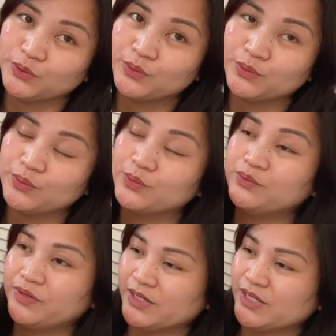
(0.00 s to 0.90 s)
know
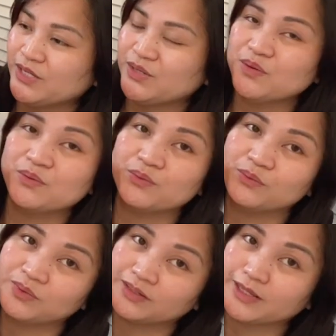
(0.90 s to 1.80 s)
already
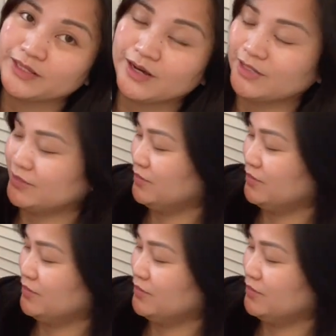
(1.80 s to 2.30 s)
what I got.